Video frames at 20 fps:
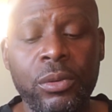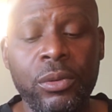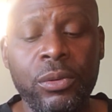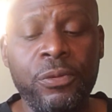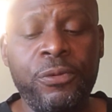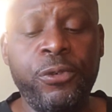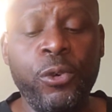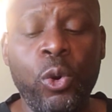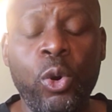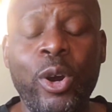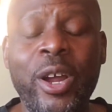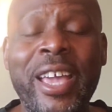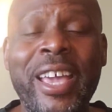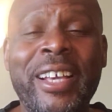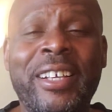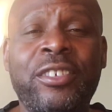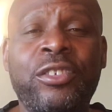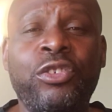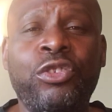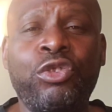for
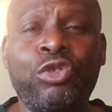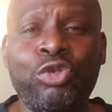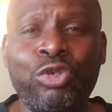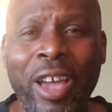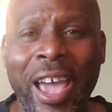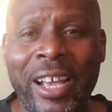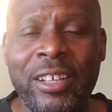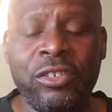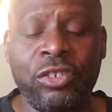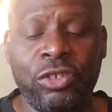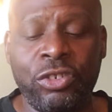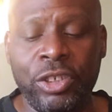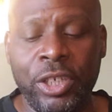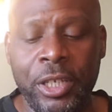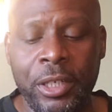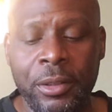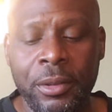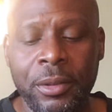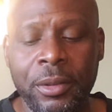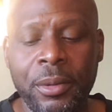
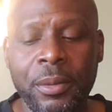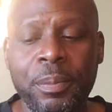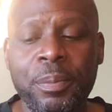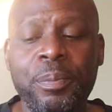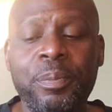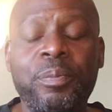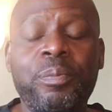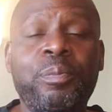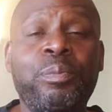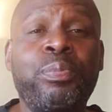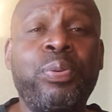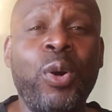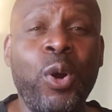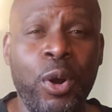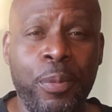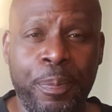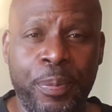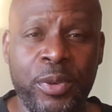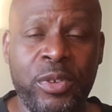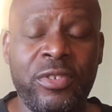extraction
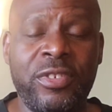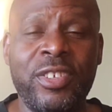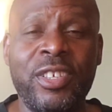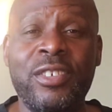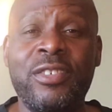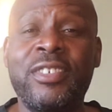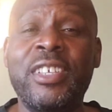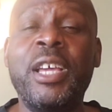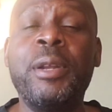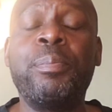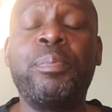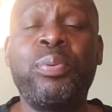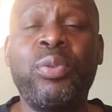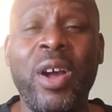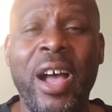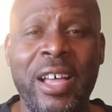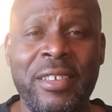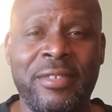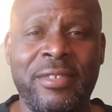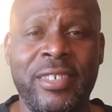purposes and
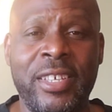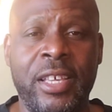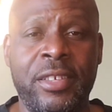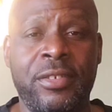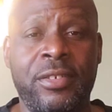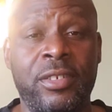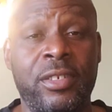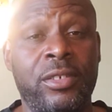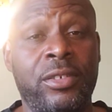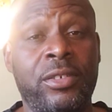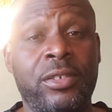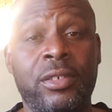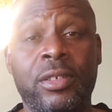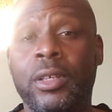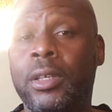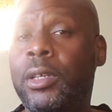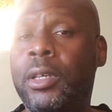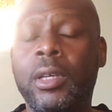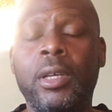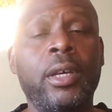processes?
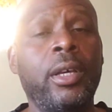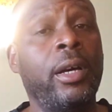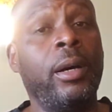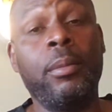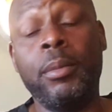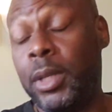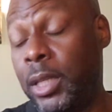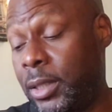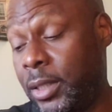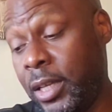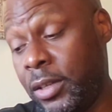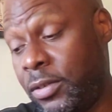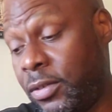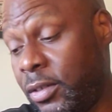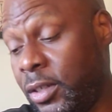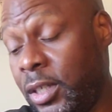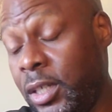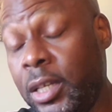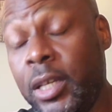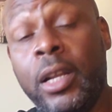I'm gonna let that
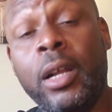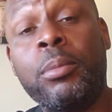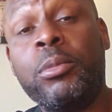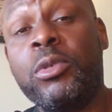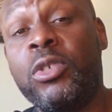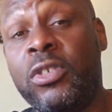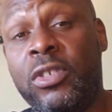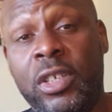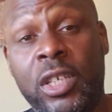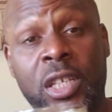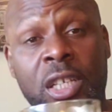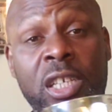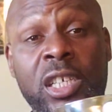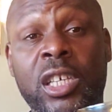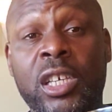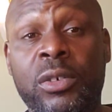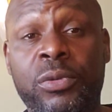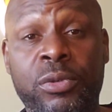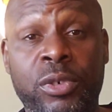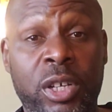sit in. I'm gonna say it
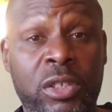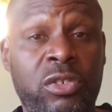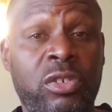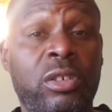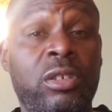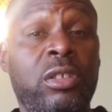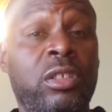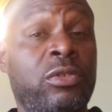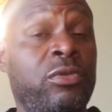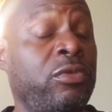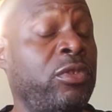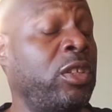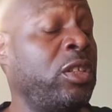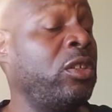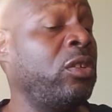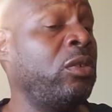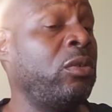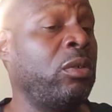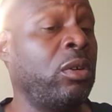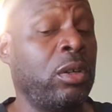again before I turn this
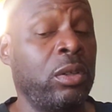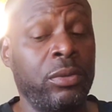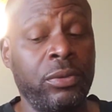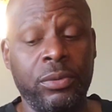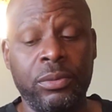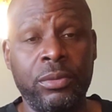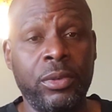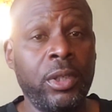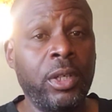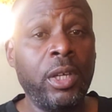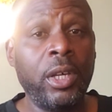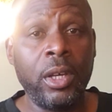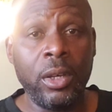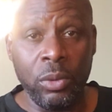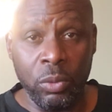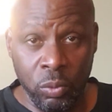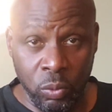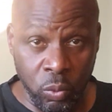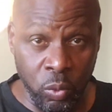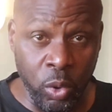video off.
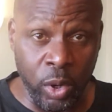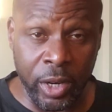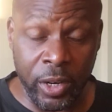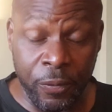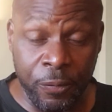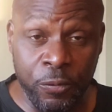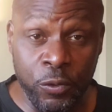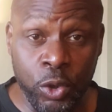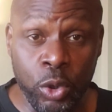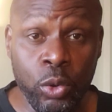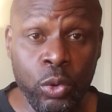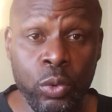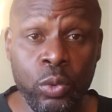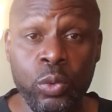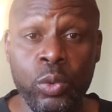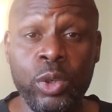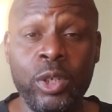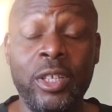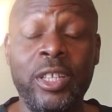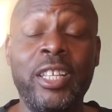What if you
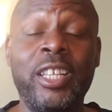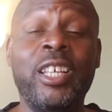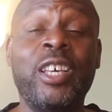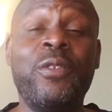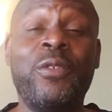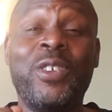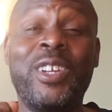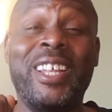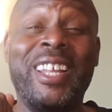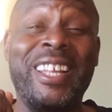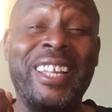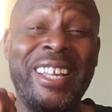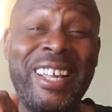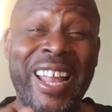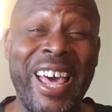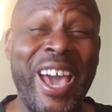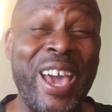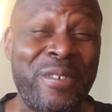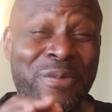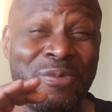would live in a
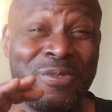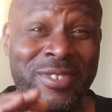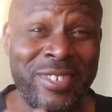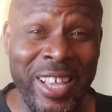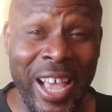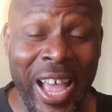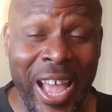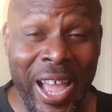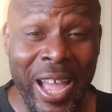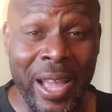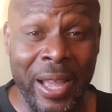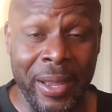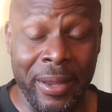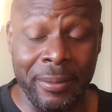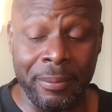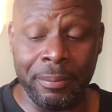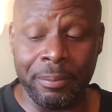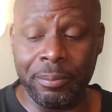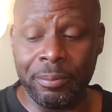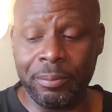lifetime